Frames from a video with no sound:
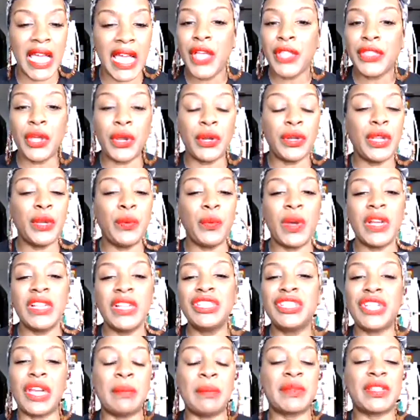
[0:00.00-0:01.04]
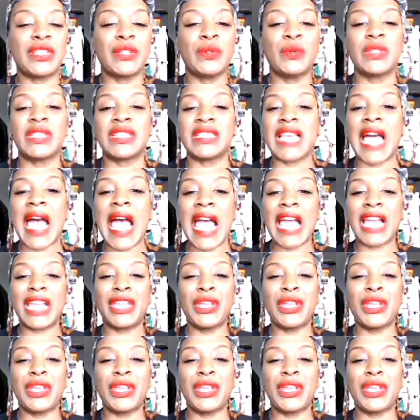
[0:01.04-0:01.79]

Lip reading: 31 jumpsuits to hack